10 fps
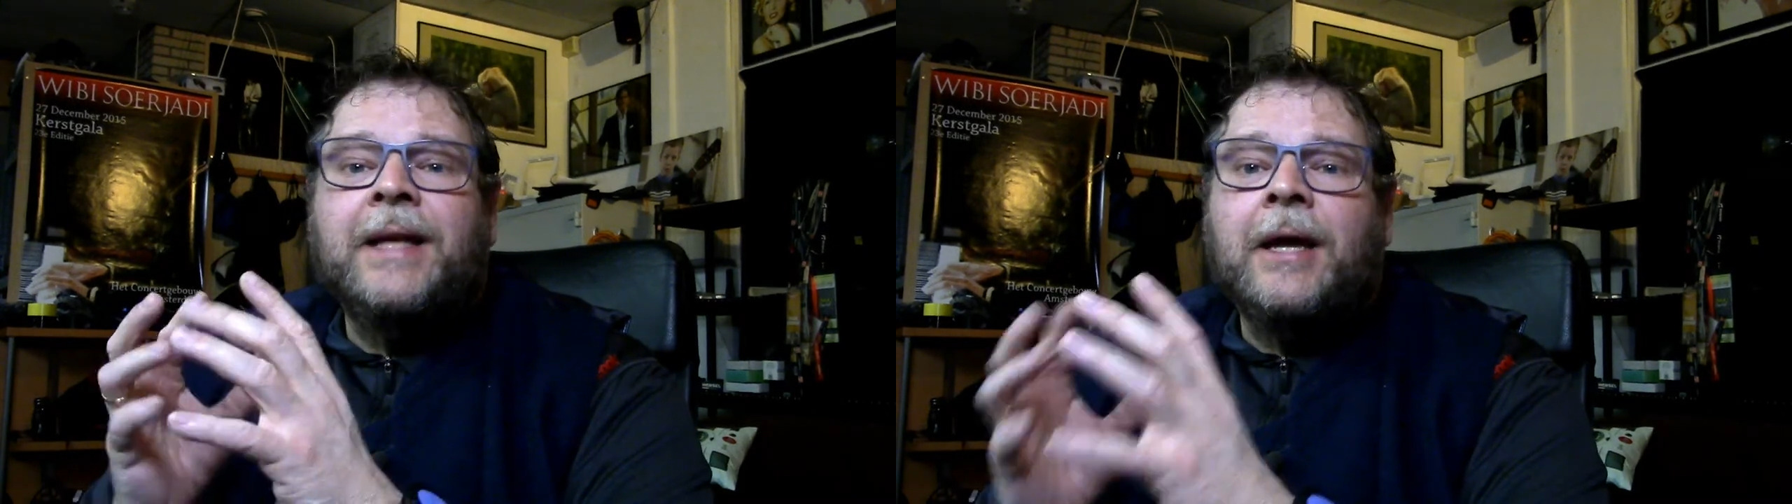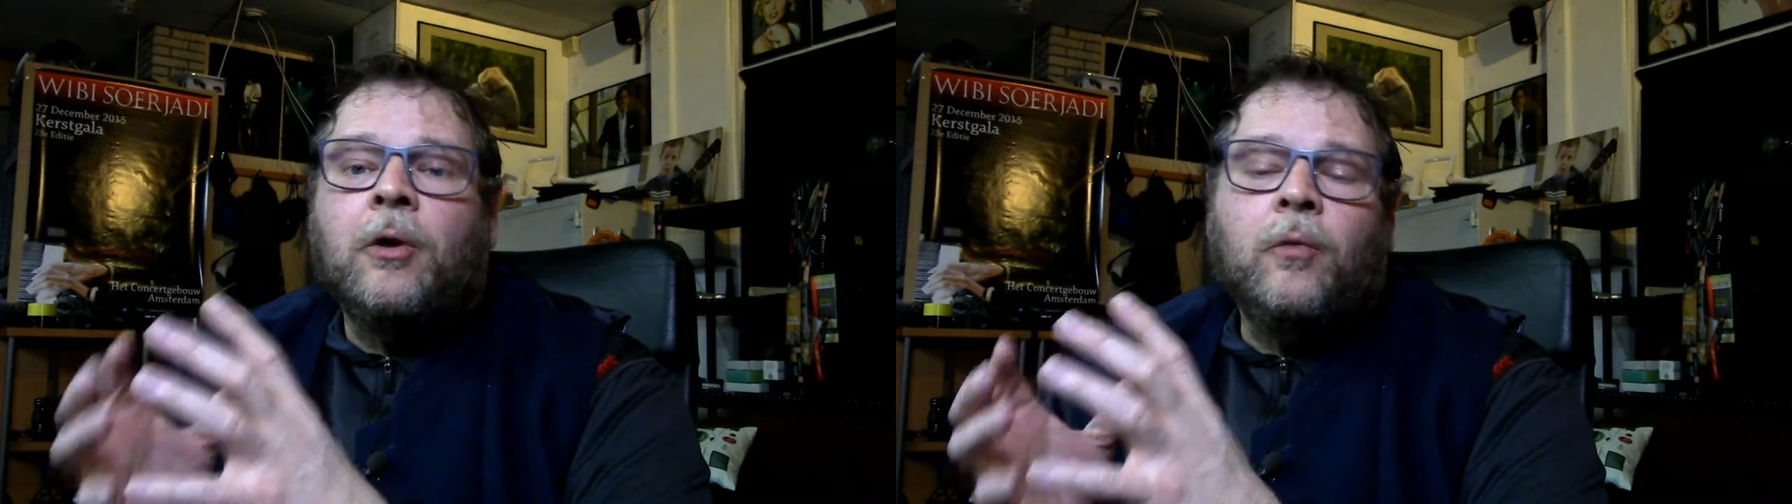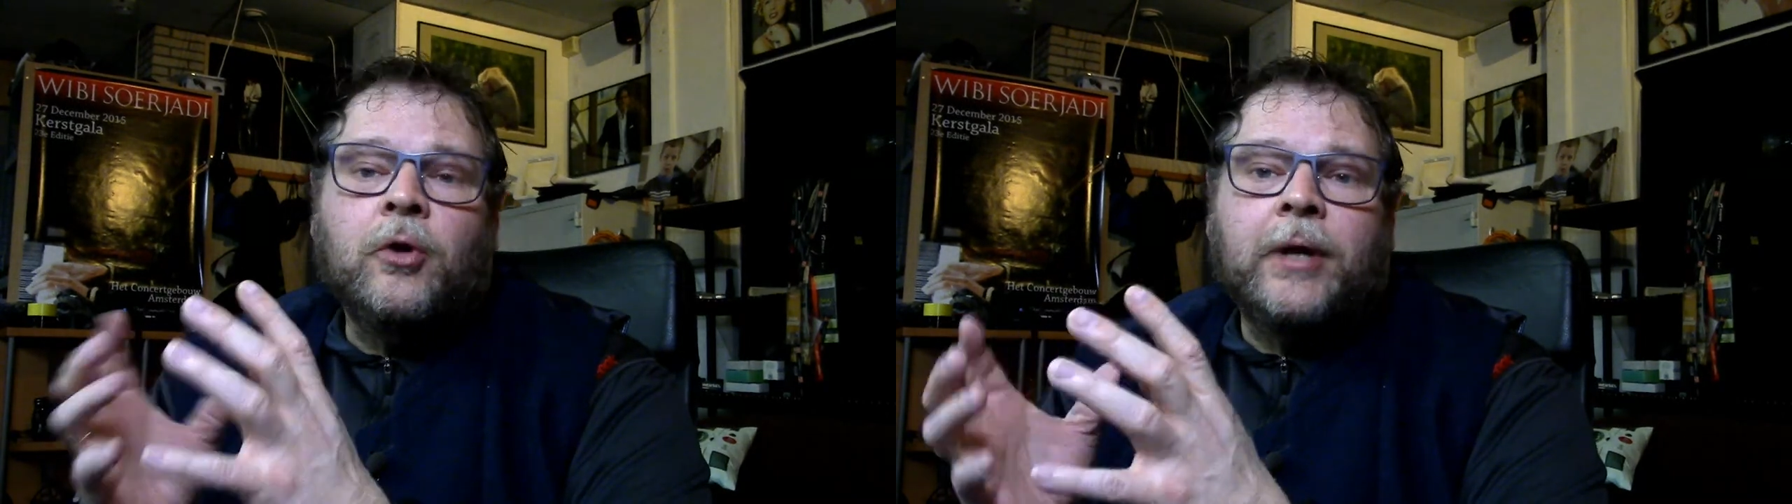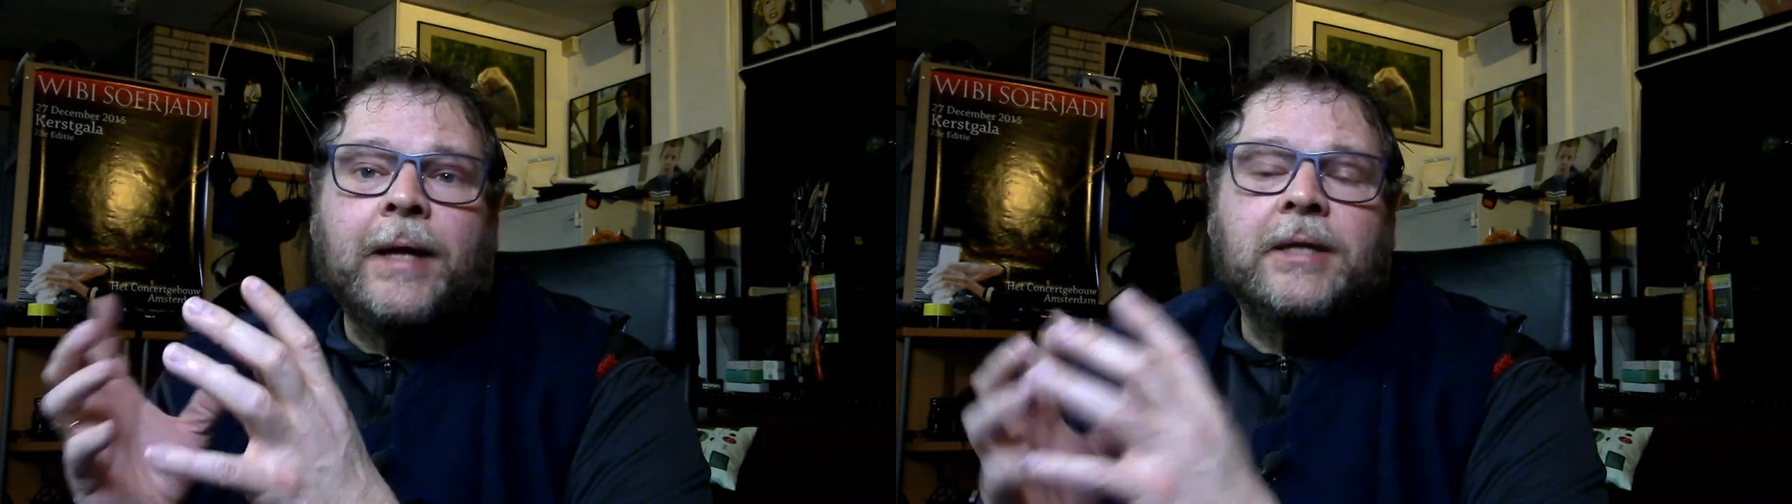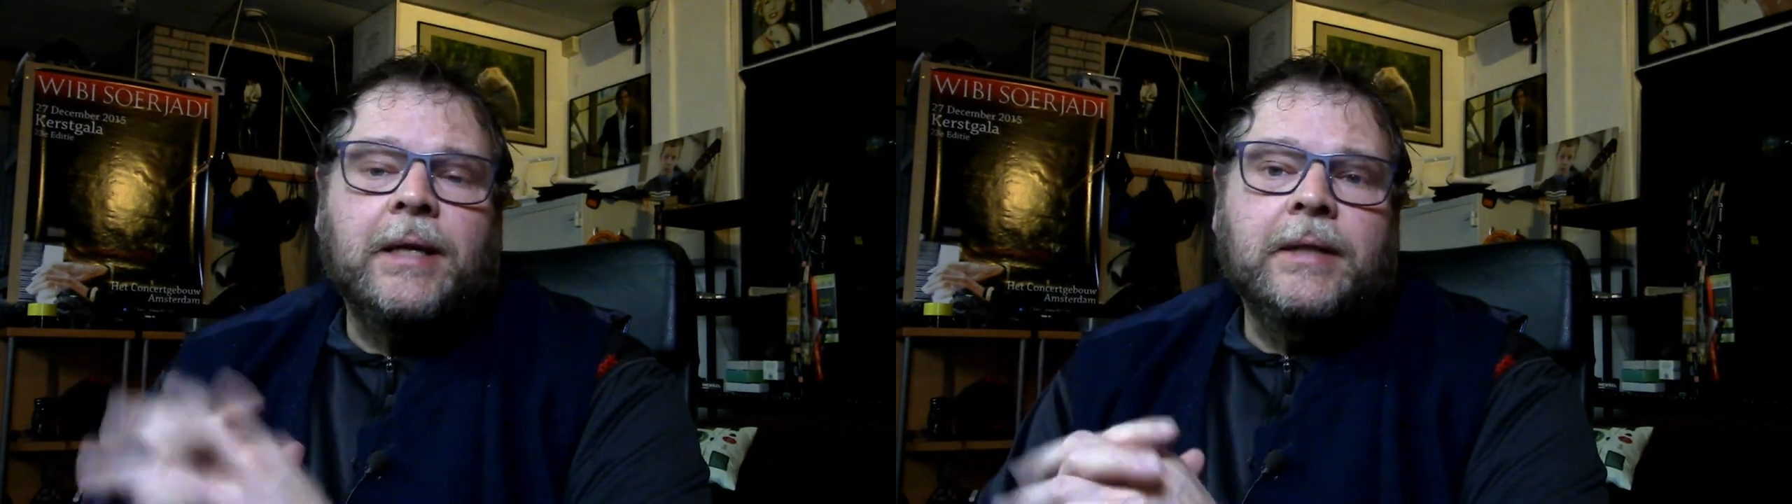they all work
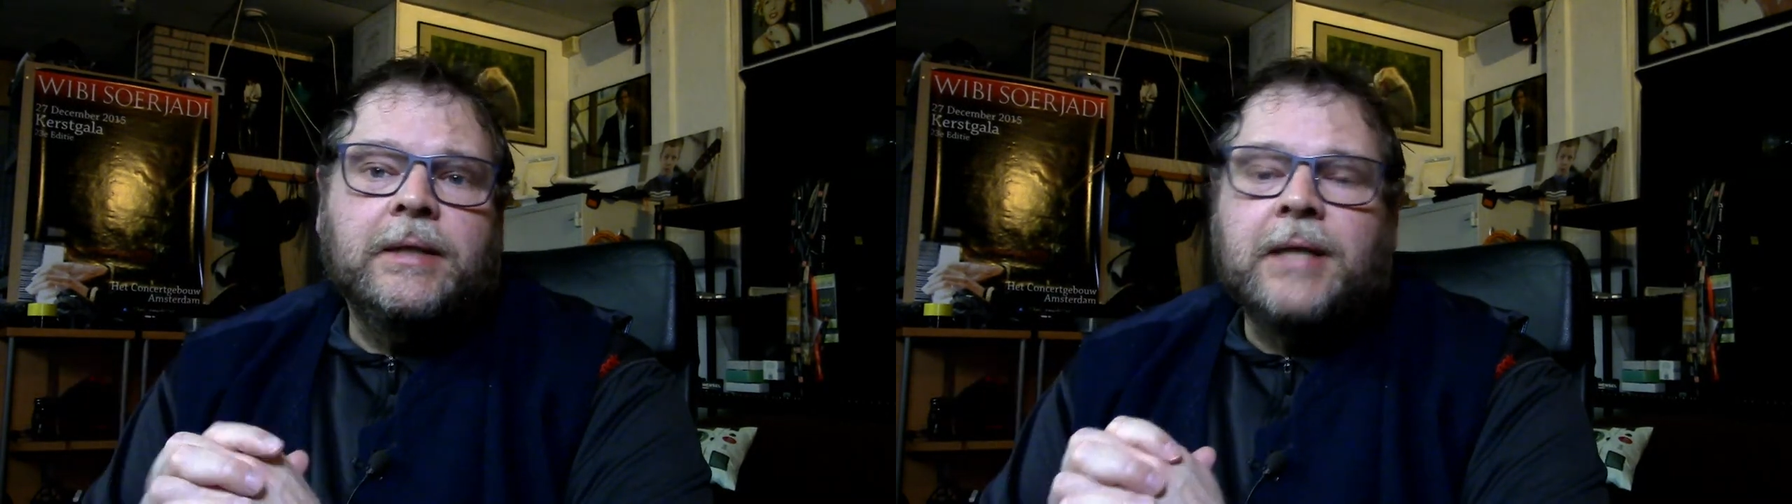exactly the